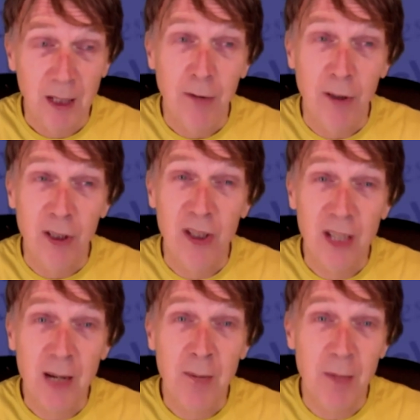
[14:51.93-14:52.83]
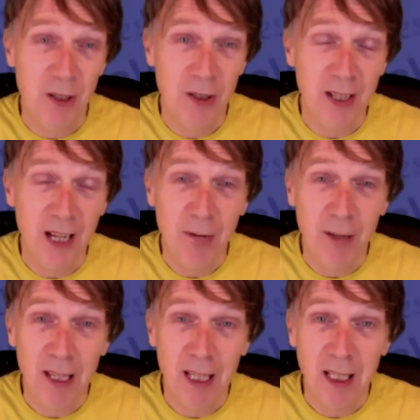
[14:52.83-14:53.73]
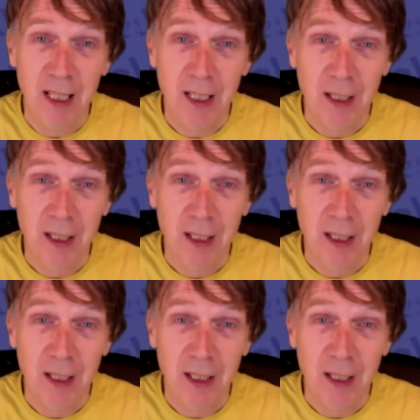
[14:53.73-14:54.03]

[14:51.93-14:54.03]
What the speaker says: for the sameness in everything,